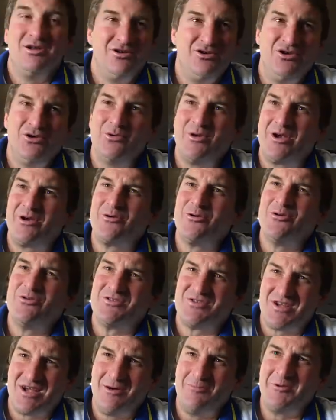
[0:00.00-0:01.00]
new
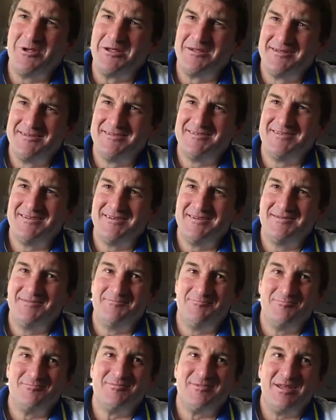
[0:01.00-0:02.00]
recruits coming.
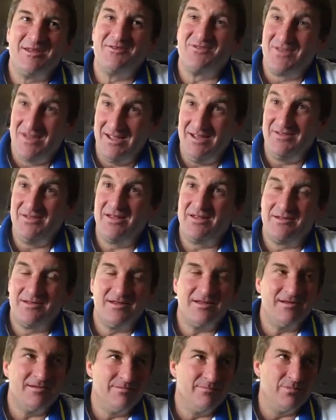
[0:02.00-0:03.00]
In
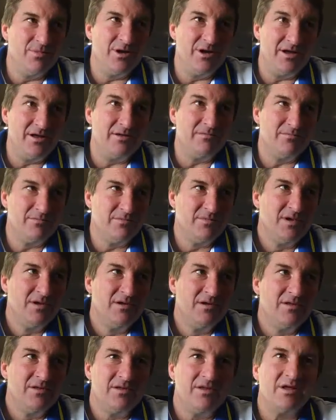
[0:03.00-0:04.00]
meaning
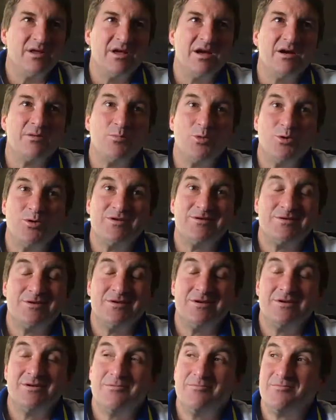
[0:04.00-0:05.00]
the young boys,
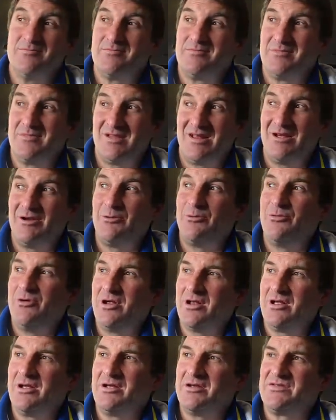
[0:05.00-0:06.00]
there
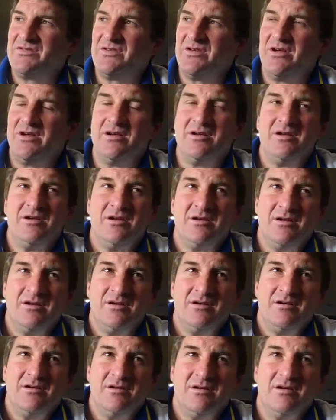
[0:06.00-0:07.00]
really is
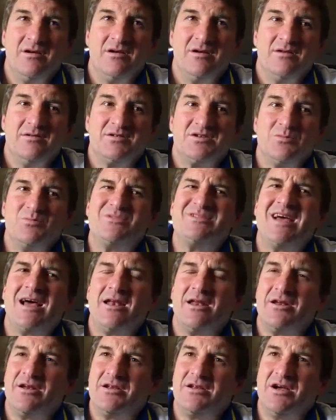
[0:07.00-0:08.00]
some
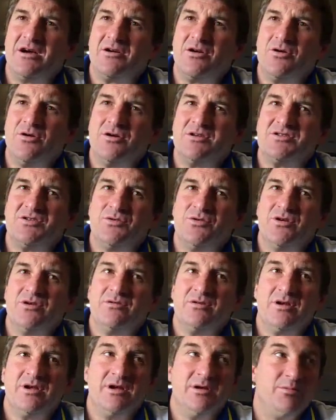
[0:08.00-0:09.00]
talented young guys who
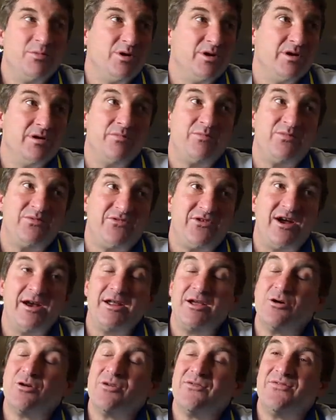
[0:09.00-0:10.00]
are
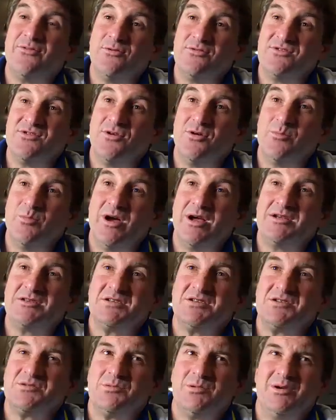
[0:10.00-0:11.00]
training on a full-time
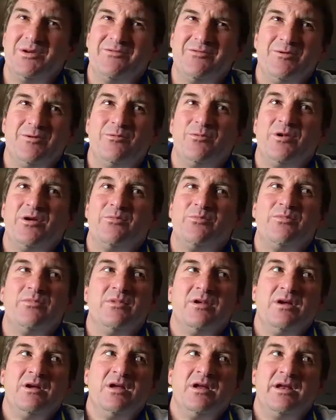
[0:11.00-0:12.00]
basis. We're
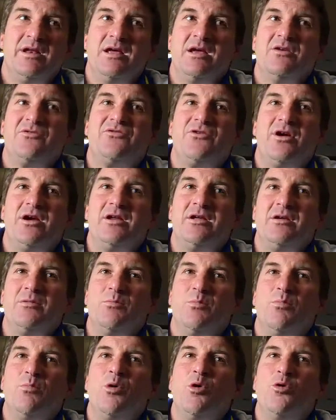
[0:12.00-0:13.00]
now
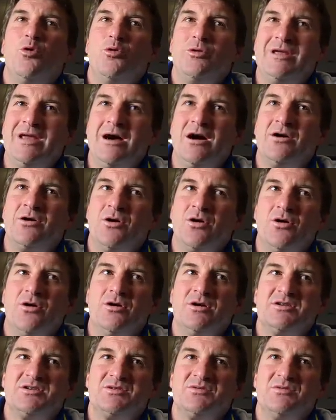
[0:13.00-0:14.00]
training more young
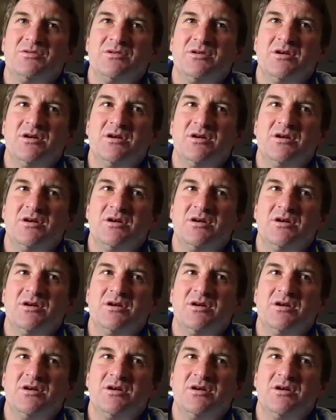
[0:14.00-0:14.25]
guys